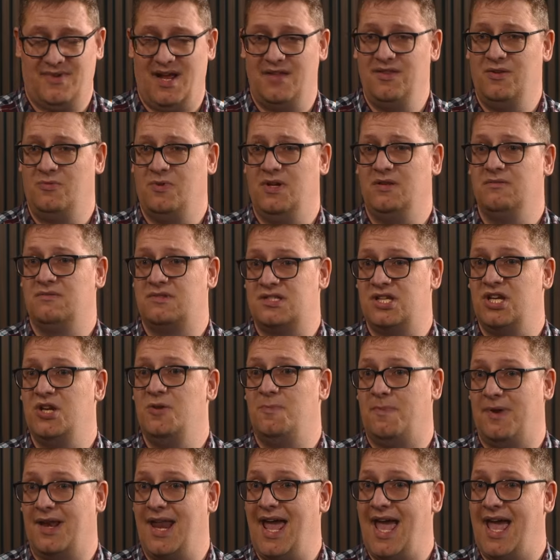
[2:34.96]
around the world
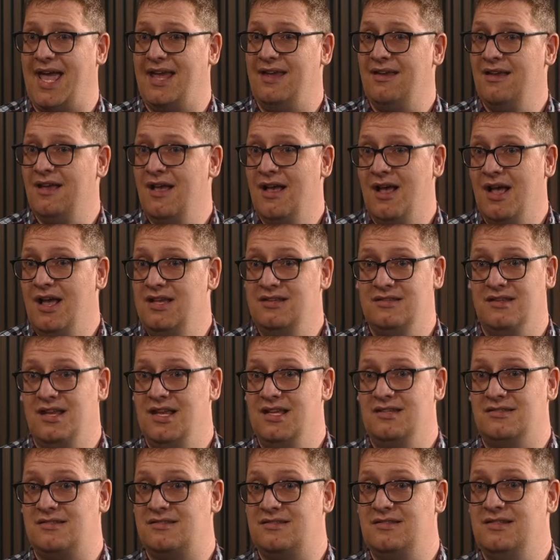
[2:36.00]
do play, uh,
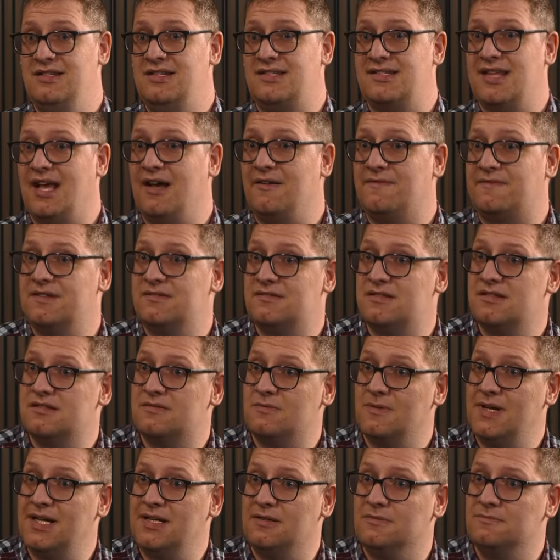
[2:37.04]
as, yourself does
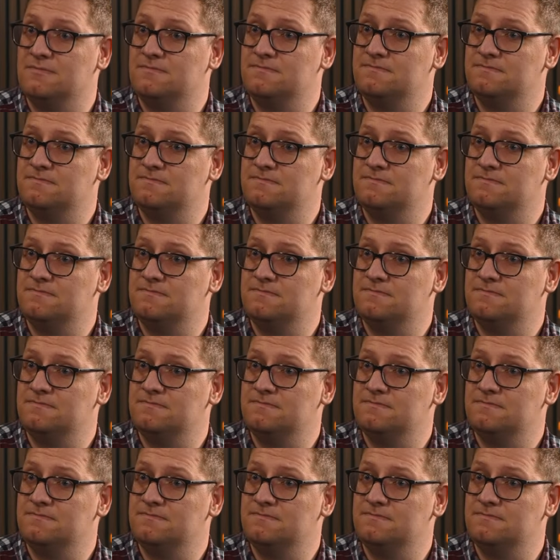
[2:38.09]
as well.